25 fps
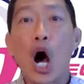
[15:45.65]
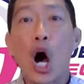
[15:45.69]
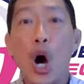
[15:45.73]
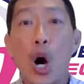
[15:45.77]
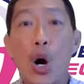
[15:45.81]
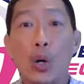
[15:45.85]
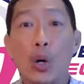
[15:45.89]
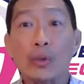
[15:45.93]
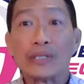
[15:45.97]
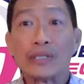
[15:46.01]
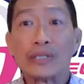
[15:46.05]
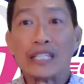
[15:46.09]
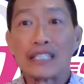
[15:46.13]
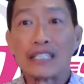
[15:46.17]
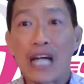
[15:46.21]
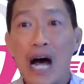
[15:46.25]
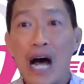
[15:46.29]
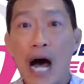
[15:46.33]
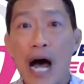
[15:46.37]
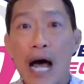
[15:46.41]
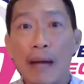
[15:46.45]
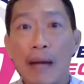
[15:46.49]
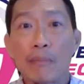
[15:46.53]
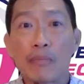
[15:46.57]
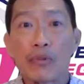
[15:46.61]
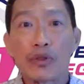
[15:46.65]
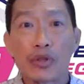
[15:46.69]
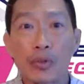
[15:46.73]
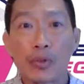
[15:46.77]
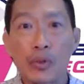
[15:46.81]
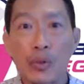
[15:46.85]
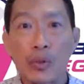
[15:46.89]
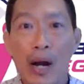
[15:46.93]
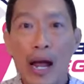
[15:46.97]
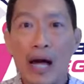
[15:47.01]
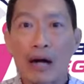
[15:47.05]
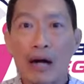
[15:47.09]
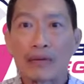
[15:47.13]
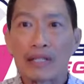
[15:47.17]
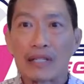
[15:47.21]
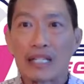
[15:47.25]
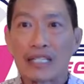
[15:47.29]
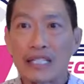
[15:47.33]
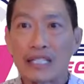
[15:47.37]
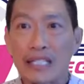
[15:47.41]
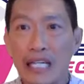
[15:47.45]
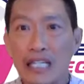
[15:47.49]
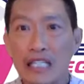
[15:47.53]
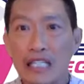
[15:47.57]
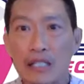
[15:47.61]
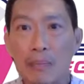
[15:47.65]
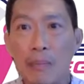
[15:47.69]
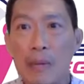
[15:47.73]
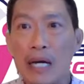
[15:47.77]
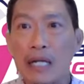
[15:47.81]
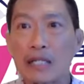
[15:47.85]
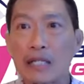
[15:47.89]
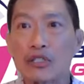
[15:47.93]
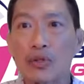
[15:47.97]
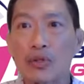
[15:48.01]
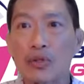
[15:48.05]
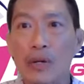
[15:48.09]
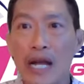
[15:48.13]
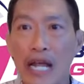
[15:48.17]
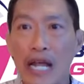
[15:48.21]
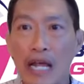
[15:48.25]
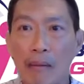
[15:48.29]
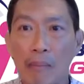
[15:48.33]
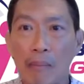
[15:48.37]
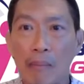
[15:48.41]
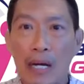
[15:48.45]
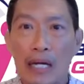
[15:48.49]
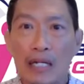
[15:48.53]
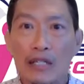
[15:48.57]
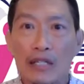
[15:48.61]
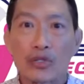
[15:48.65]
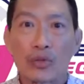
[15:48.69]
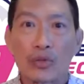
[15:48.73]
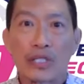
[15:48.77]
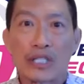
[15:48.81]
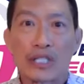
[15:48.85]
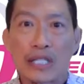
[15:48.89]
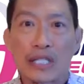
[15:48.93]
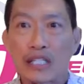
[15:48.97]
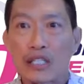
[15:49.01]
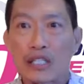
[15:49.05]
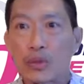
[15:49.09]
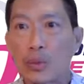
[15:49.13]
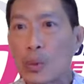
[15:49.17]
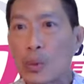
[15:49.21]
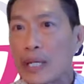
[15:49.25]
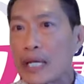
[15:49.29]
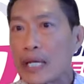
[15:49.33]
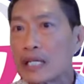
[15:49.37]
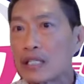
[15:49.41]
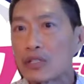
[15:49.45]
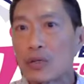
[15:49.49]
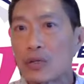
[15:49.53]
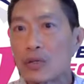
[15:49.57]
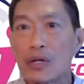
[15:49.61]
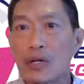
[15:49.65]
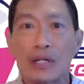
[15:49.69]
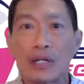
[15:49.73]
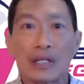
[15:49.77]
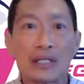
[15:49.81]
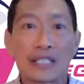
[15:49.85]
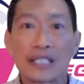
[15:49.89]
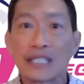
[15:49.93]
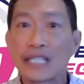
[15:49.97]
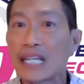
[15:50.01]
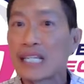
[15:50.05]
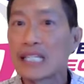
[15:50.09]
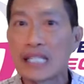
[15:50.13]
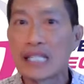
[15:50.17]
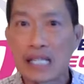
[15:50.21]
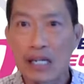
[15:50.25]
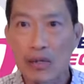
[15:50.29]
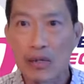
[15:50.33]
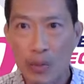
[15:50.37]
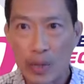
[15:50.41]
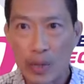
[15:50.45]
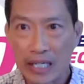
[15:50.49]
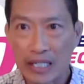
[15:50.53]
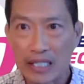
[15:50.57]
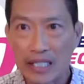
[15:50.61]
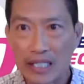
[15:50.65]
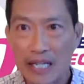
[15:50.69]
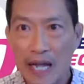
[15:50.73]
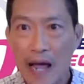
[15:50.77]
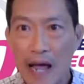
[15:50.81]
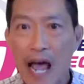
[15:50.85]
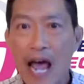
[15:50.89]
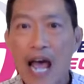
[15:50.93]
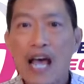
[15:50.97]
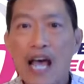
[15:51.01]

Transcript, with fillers: all the time throughout the six months or eight months or six weeks or 60 weeks.